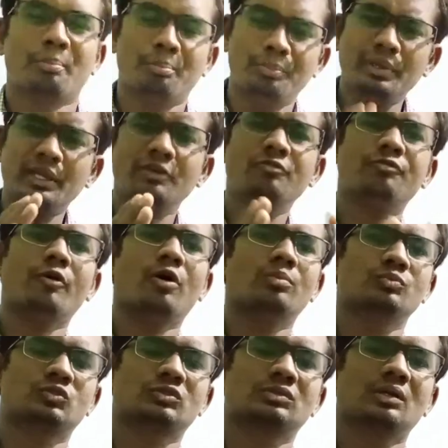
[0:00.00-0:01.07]

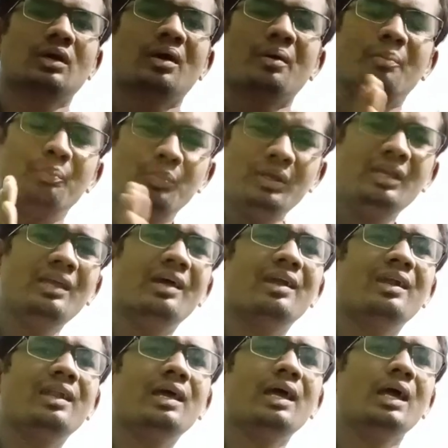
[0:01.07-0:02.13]
B
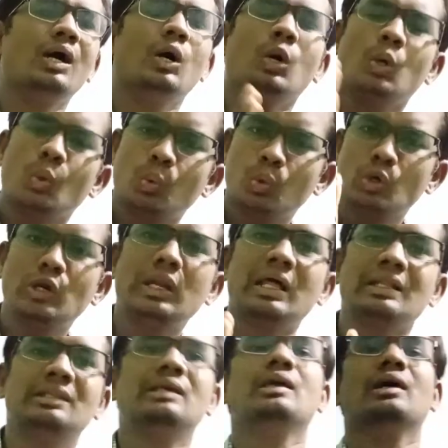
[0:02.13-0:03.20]
and A,
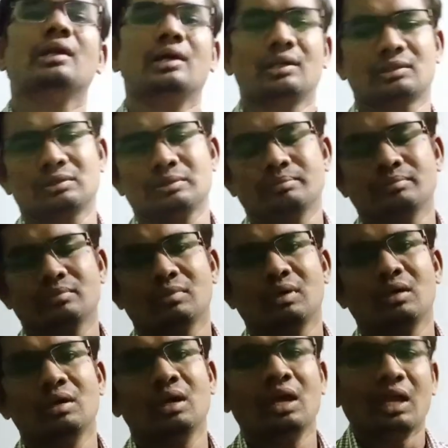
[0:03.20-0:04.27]
unnadi ani artham.
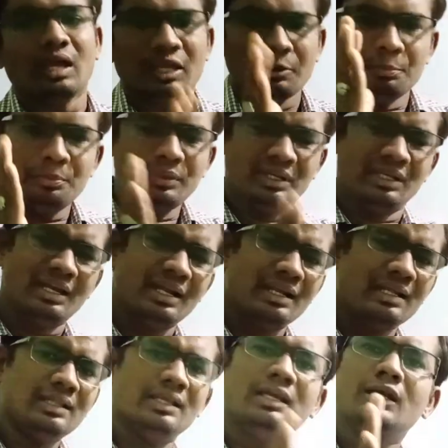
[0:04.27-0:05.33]
This B
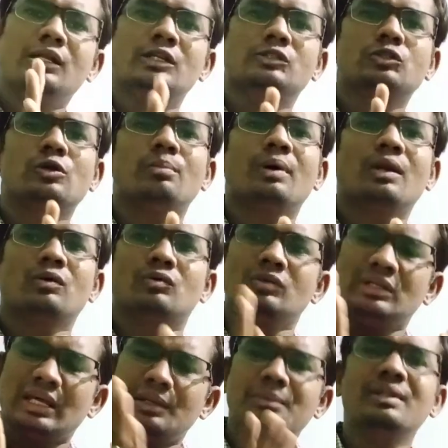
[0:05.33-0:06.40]
anedi English lo manaku
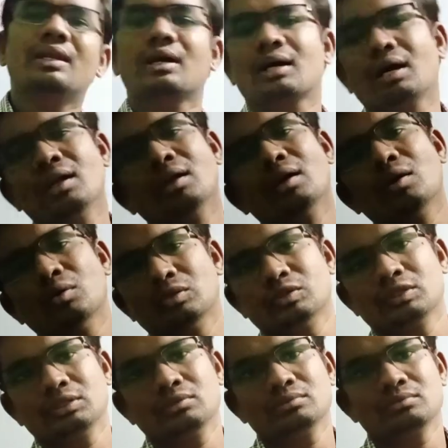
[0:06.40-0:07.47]
8 rakaluga
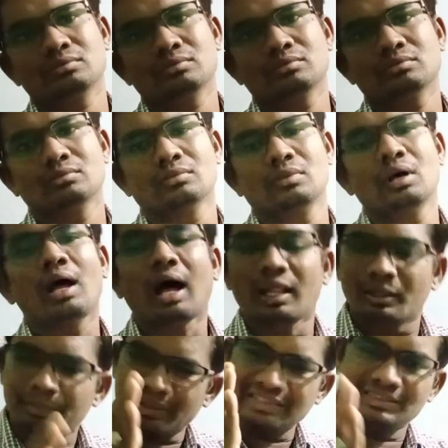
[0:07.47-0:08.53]
undi.
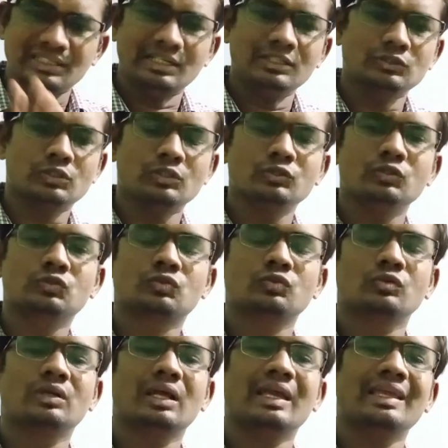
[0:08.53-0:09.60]
Adi present tense lo
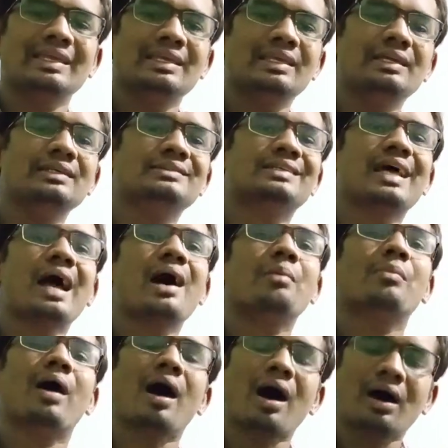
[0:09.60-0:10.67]
chusukunte is,
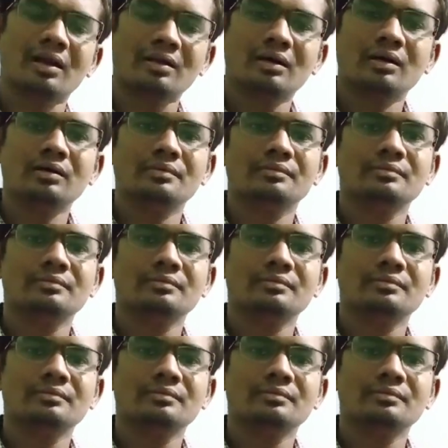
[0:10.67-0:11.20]
am, are ga.